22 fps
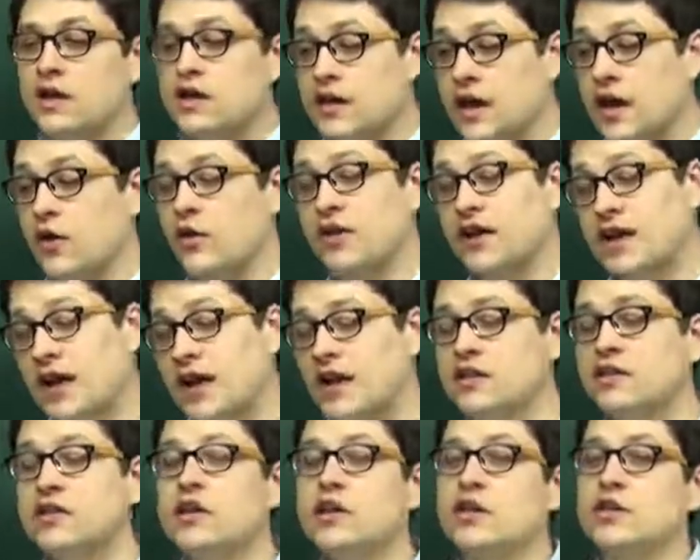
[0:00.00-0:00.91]
Now,
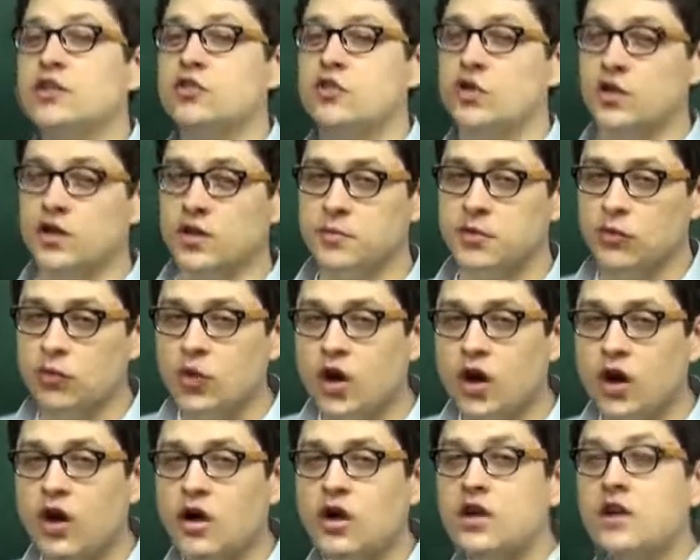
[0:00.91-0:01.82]
again, don't get me
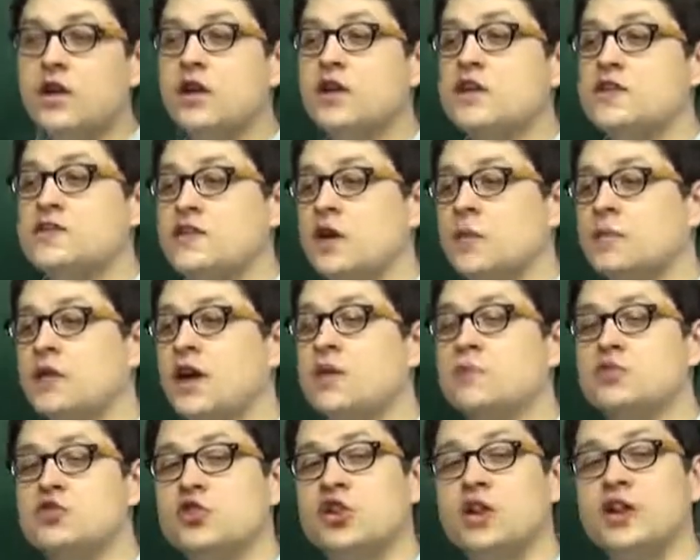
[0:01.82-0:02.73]
wrong.
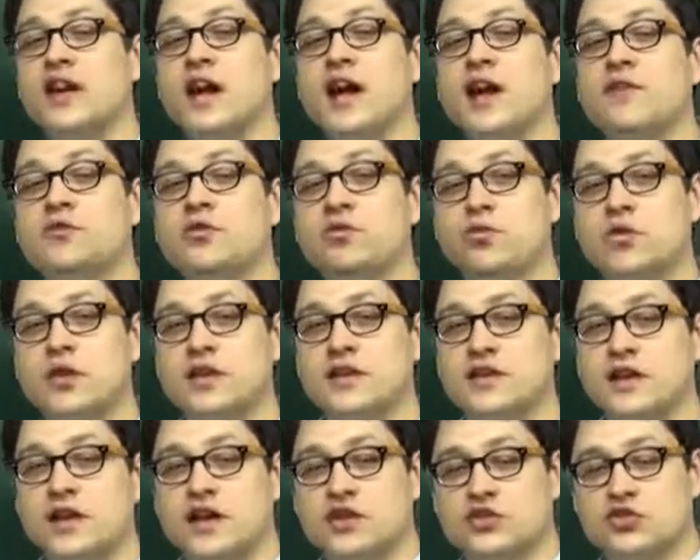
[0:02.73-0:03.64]
Sometimes you're going to have to
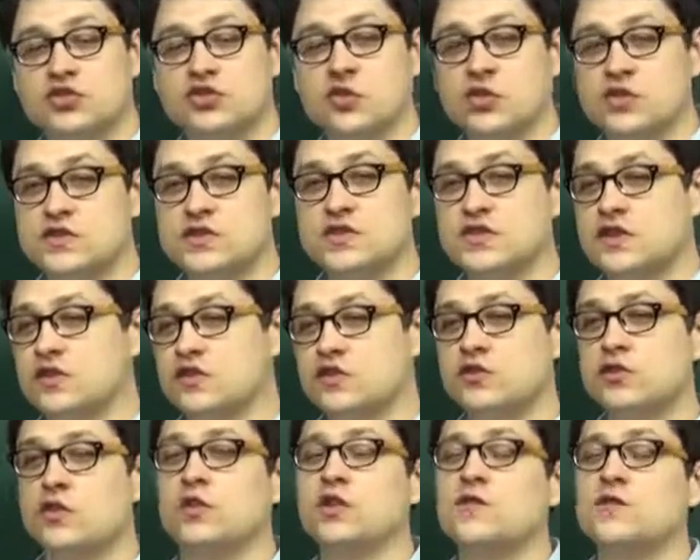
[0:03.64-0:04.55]
read the answer choices
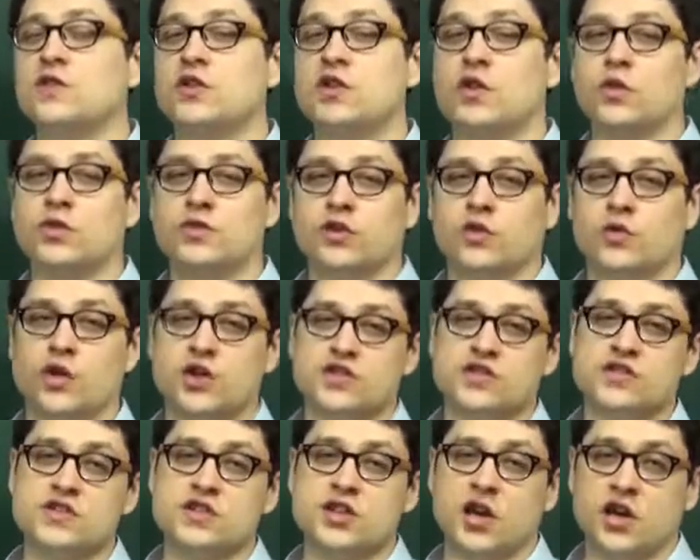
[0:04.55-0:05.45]
because you don't even know what the
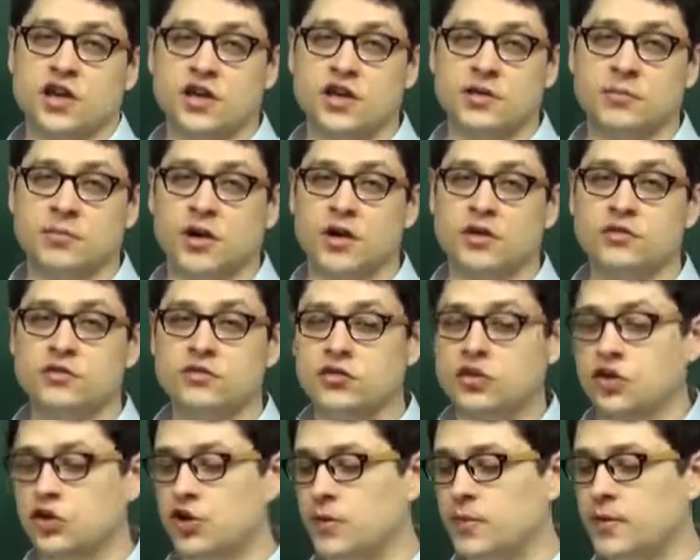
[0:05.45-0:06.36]
question's talking about.
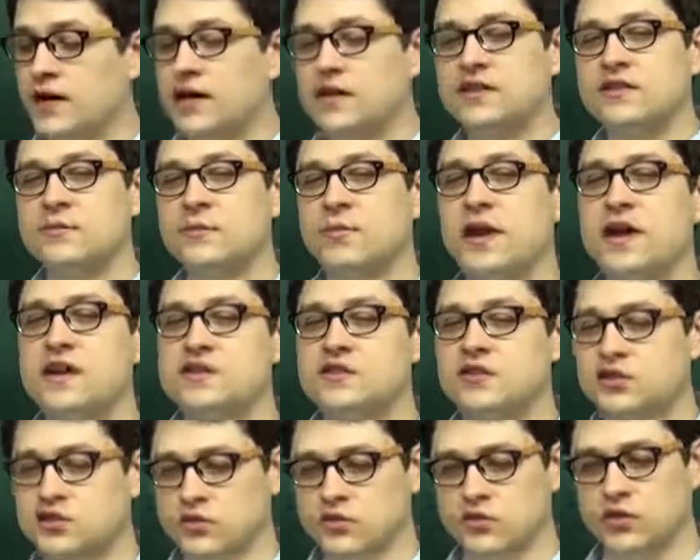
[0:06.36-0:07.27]
You go back to the
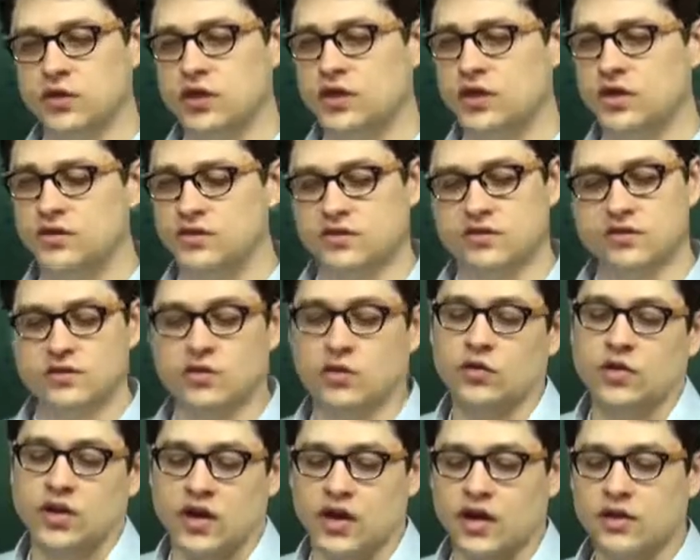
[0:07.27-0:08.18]
passage, you read it, and then,
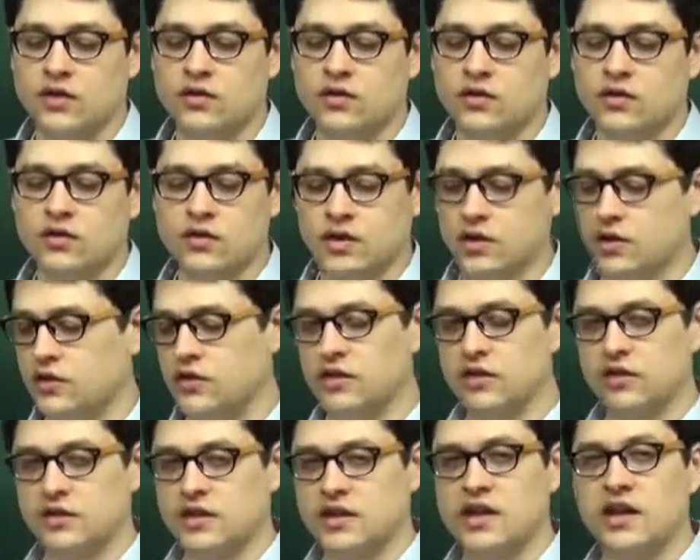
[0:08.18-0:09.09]
okay, I
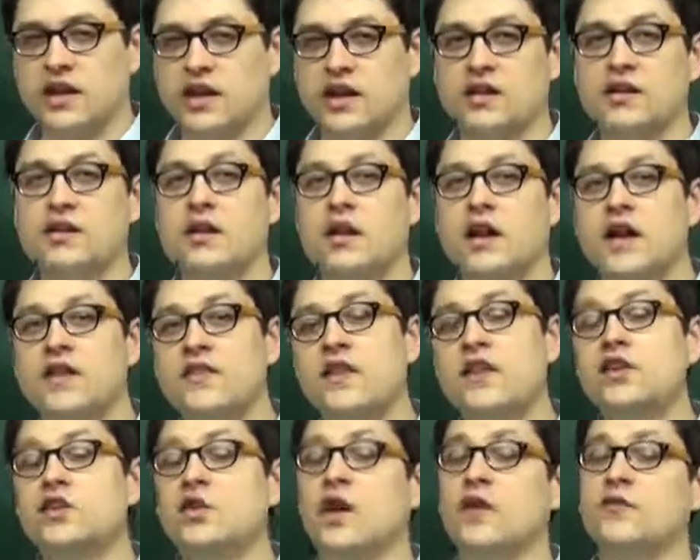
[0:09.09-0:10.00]
don't get it and
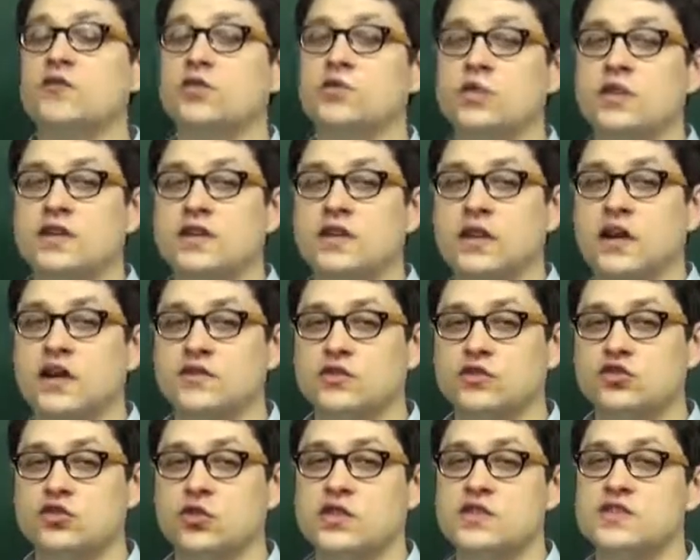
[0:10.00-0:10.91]
then you have to read the
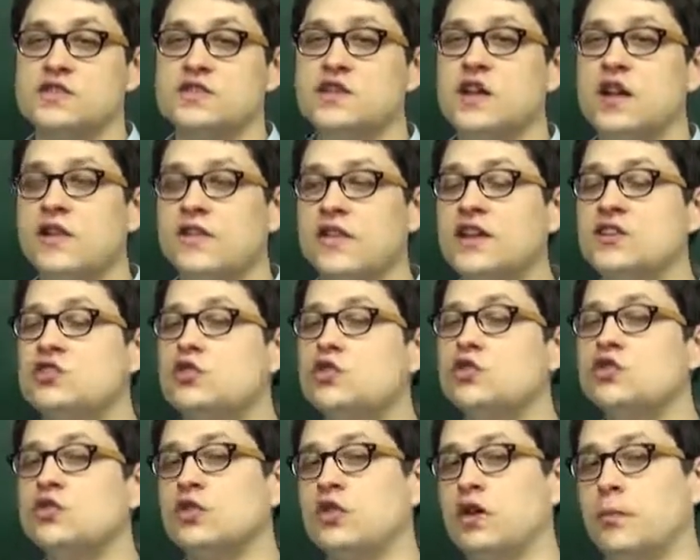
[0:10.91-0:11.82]
answer choices. That's
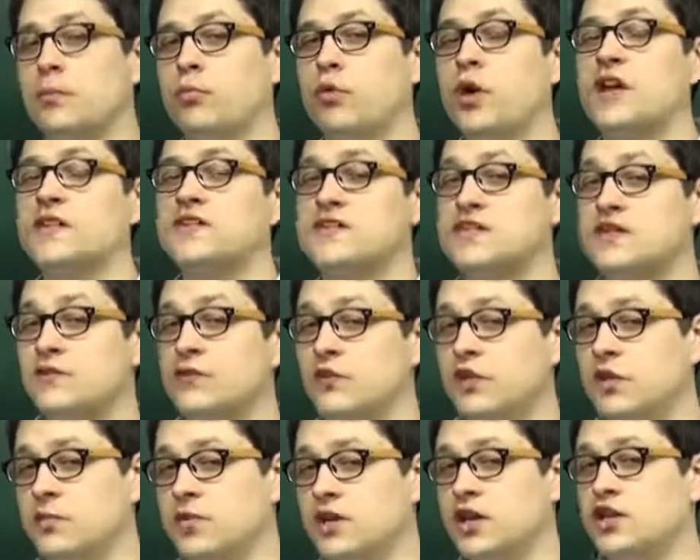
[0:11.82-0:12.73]
usually a process of
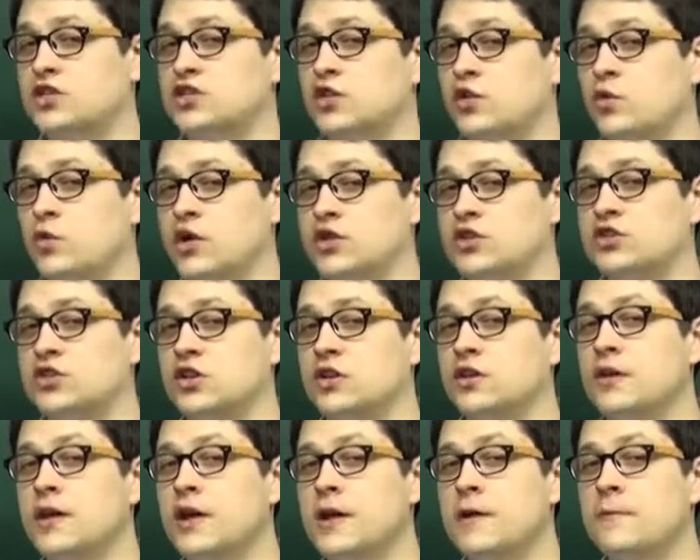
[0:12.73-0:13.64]
elimination
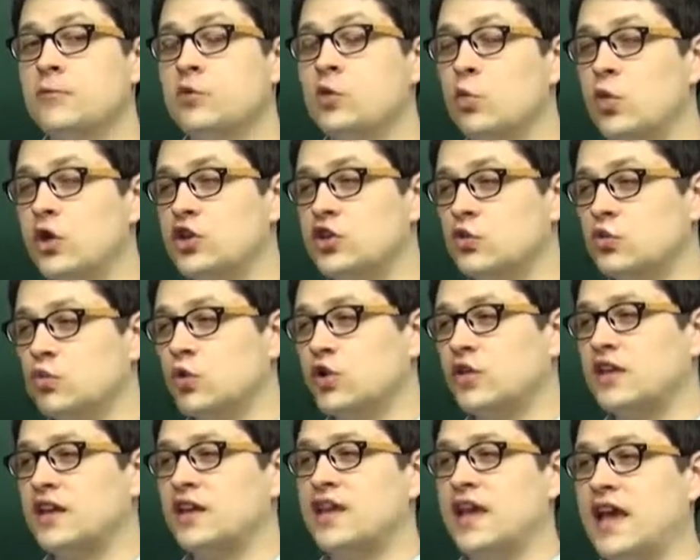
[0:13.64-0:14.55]
question when you
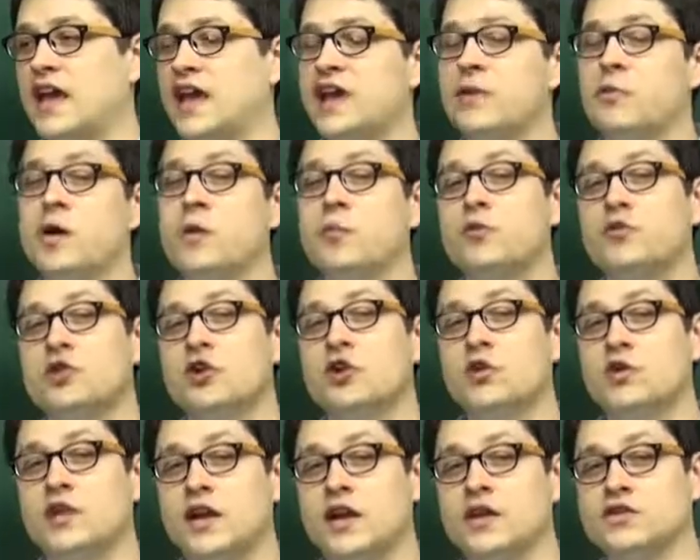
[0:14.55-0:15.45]
really can't come up with
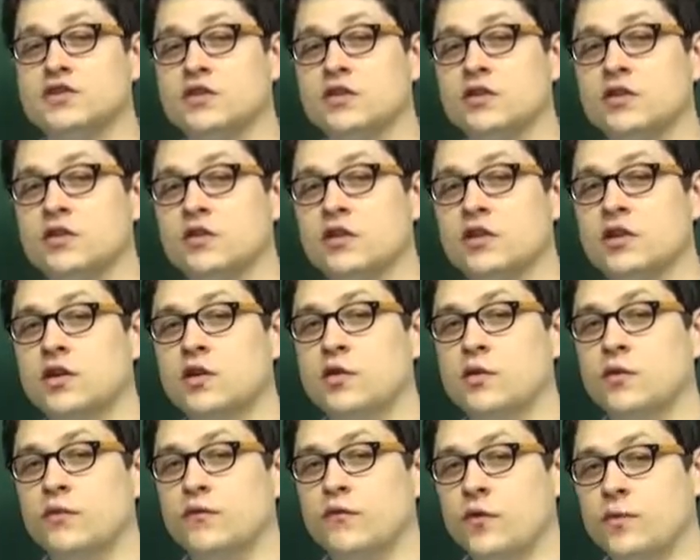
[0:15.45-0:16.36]
your own answer
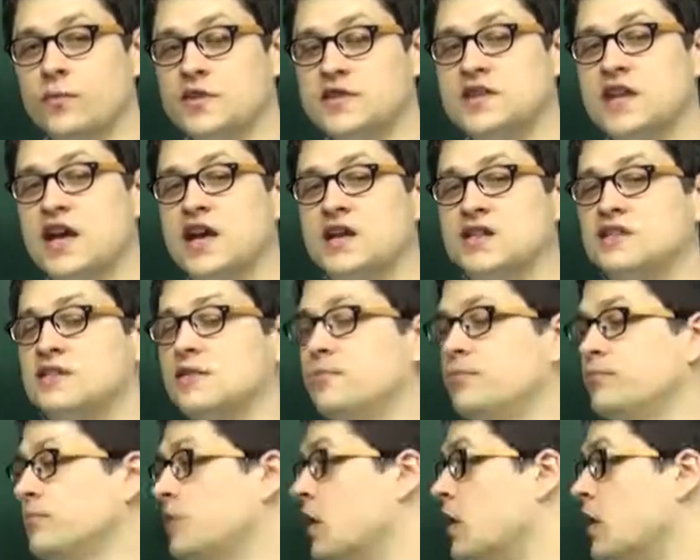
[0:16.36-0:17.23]
from the text.